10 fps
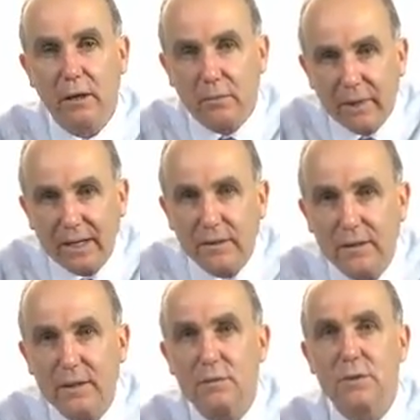meant
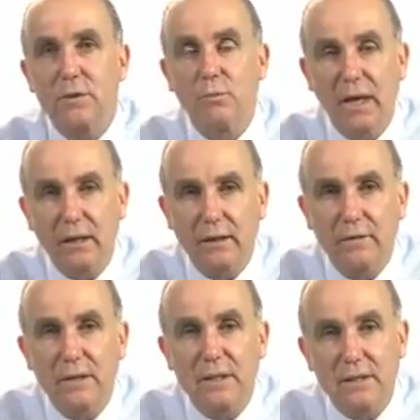that this was a
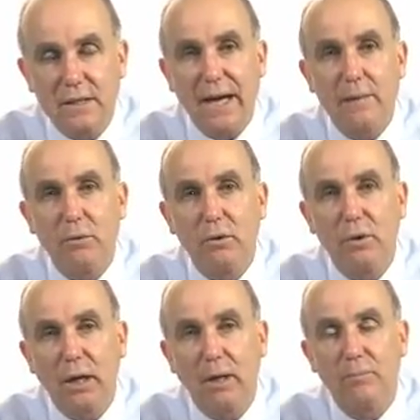relatively stable
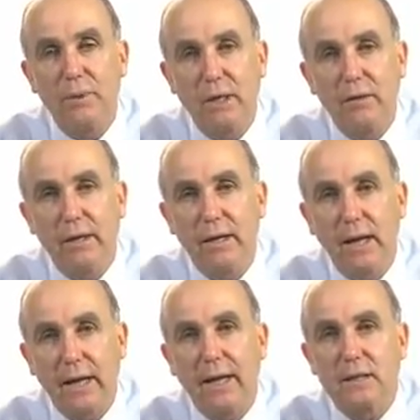period,
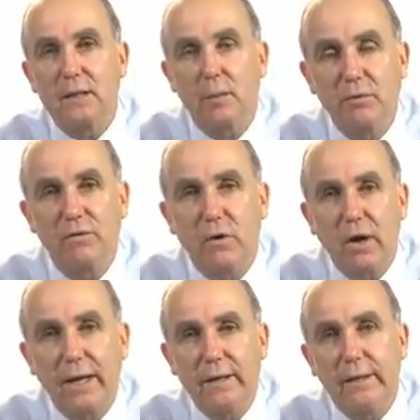and so
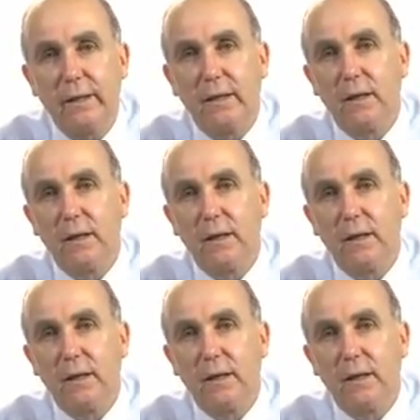provided